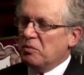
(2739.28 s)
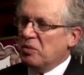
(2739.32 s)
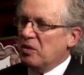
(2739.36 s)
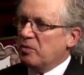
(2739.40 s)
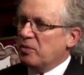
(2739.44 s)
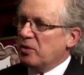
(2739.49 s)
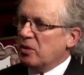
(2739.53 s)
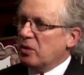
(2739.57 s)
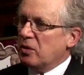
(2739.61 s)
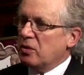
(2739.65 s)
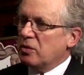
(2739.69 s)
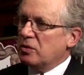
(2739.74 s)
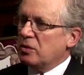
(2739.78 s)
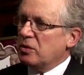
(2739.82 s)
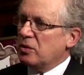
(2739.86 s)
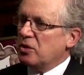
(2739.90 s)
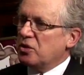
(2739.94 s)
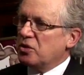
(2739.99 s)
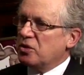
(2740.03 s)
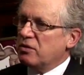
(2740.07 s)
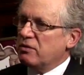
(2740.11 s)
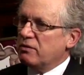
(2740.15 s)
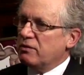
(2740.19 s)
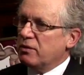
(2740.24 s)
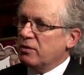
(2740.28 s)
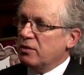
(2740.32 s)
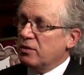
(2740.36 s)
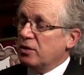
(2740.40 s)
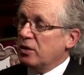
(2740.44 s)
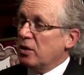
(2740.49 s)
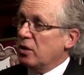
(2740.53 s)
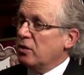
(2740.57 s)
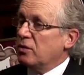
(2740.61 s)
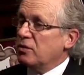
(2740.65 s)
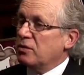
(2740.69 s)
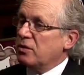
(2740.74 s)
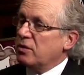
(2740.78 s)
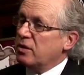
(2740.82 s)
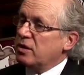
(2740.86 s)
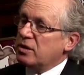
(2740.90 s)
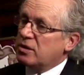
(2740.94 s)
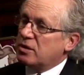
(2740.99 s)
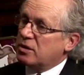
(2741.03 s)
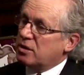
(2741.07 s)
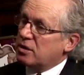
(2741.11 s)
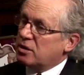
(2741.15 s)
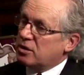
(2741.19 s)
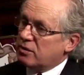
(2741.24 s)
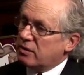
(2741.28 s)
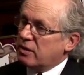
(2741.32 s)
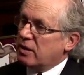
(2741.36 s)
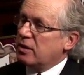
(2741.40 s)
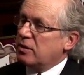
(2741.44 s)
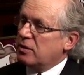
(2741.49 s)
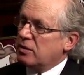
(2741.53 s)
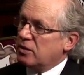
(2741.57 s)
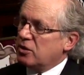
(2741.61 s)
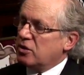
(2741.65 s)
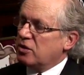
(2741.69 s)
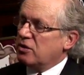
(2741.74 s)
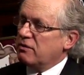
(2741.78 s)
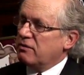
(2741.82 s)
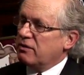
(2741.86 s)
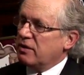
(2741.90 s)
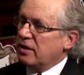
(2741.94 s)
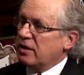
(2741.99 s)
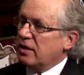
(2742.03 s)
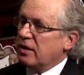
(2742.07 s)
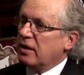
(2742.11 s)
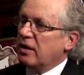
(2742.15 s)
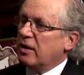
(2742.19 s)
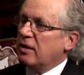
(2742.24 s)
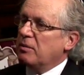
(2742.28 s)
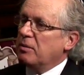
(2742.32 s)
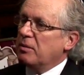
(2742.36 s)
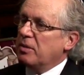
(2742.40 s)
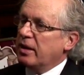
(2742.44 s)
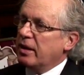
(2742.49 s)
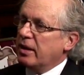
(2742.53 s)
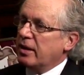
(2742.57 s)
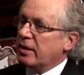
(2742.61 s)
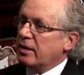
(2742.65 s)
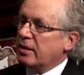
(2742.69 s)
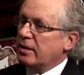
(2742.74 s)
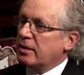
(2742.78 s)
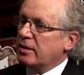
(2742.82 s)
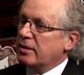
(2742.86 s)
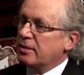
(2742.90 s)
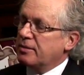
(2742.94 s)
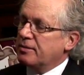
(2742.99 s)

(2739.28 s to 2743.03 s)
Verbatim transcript: People go to yeshivot. They go to Eretz Israel to yeshiva. They come back.